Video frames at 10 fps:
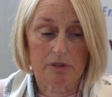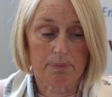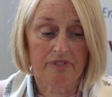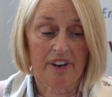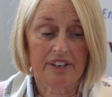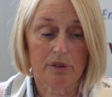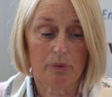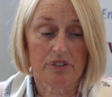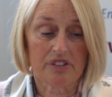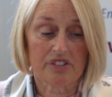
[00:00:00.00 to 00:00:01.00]
to provide
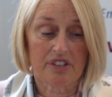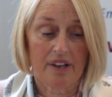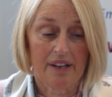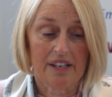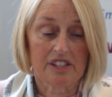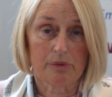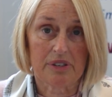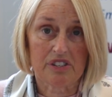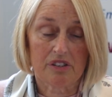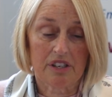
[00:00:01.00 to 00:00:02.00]
notice, is to
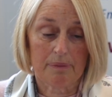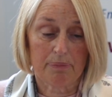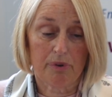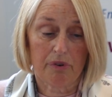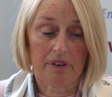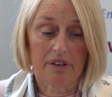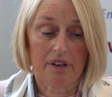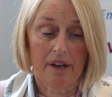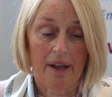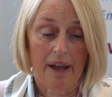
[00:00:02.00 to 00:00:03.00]
issue the employer